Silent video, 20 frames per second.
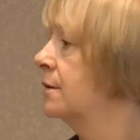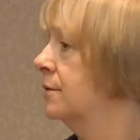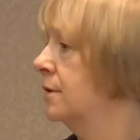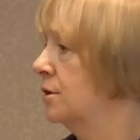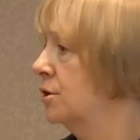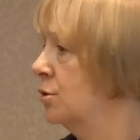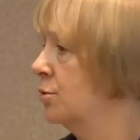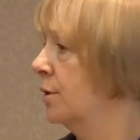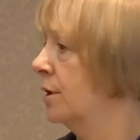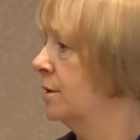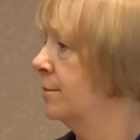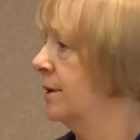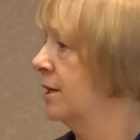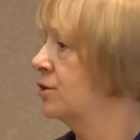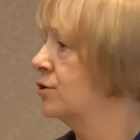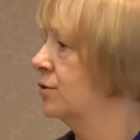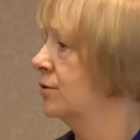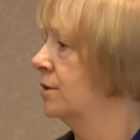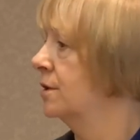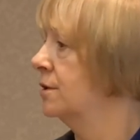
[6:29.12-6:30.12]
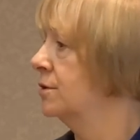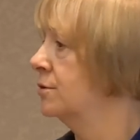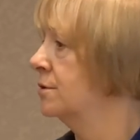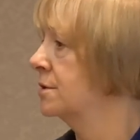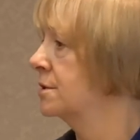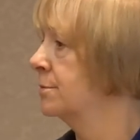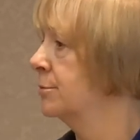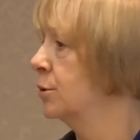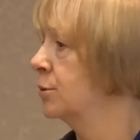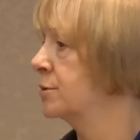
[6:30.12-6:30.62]
then you want to make sure that you
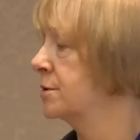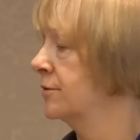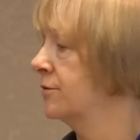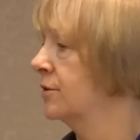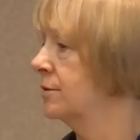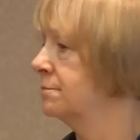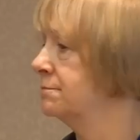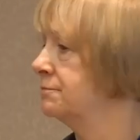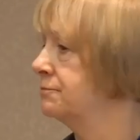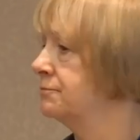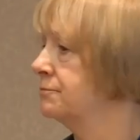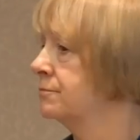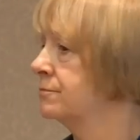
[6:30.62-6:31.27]
dispose of them.